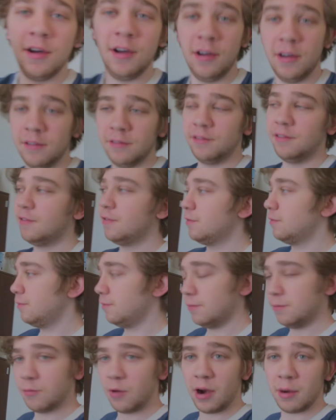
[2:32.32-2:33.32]
of
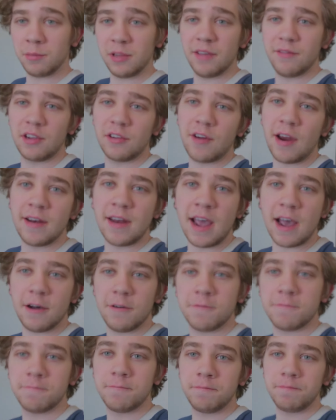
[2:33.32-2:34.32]
where I'm living right
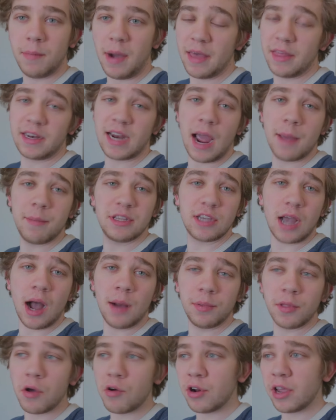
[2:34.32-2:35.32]
now. By the time it's
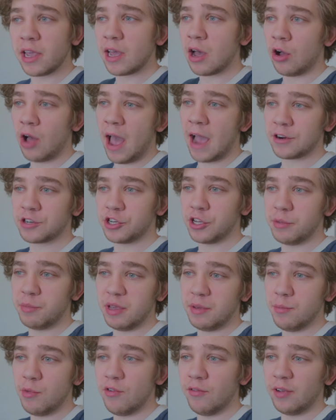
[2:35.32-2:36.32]
uploading, I'll actually
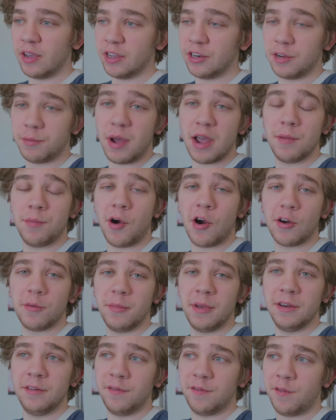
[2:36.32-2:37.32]
be moving into my
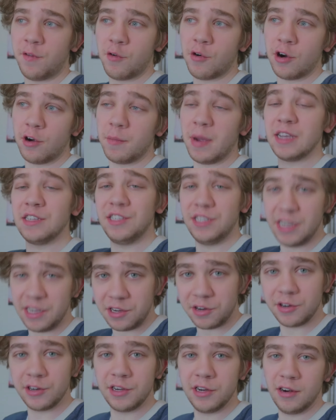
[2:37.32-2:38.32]
apartment for my
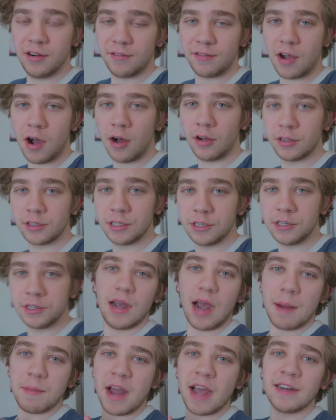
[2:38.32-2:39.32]
senior year of college.
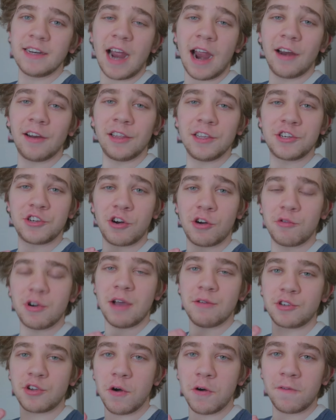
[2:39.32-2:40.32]
I'm not entirely sure what
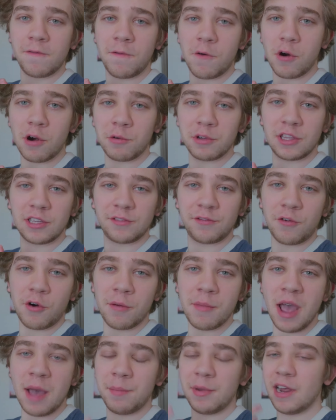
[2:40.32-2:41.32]
I was going for with this
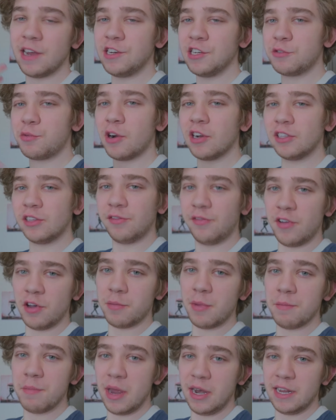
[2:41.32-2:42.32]
format, but I just wanted to
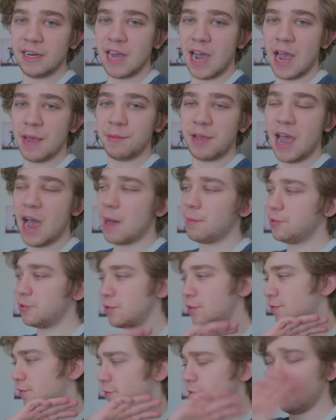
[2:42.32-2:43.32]
film a mini time
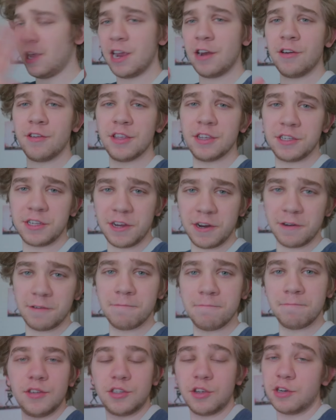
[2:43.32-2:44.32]
capsule for later this year.
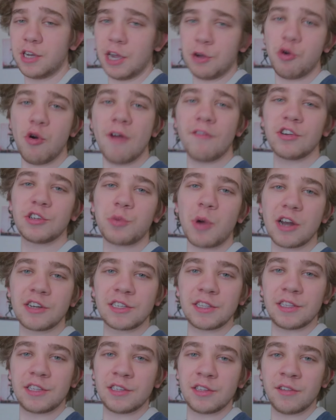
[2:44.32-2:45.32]
So to whoever's
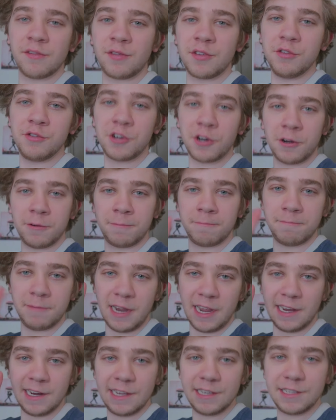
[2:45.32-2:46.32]
watching this in the future, take it